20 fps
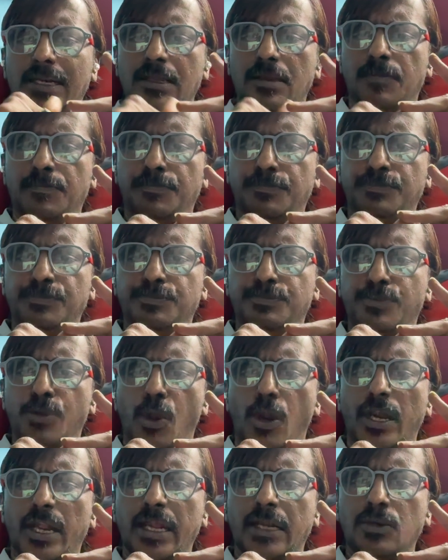at a
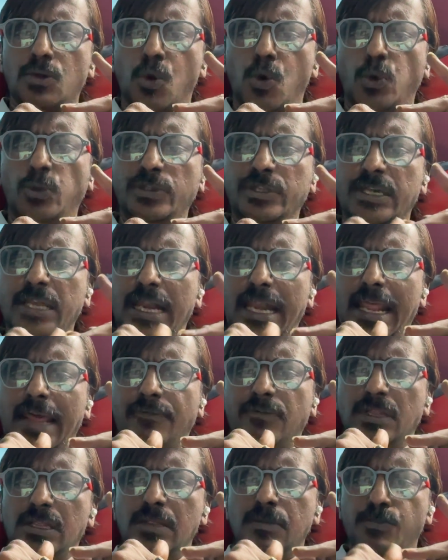product owner
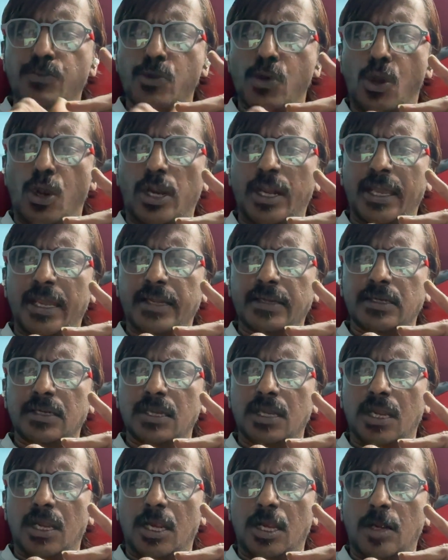level, product
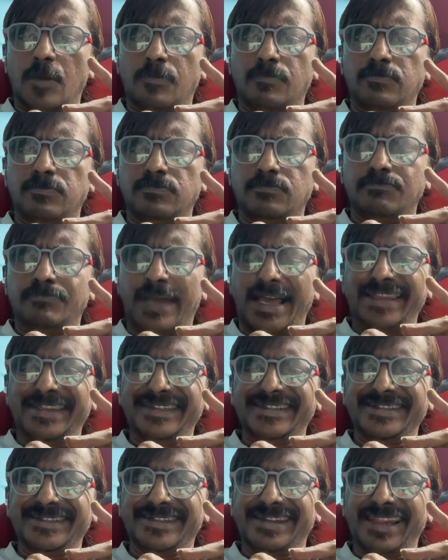
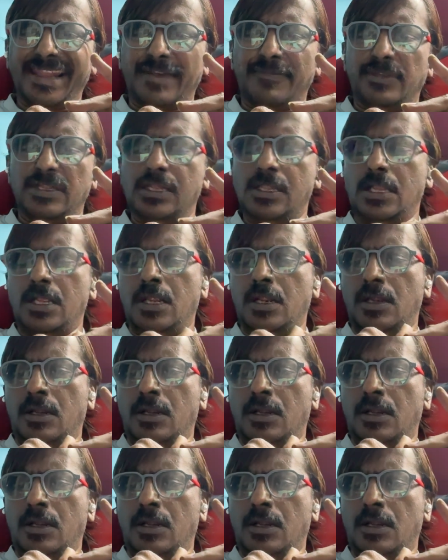manager level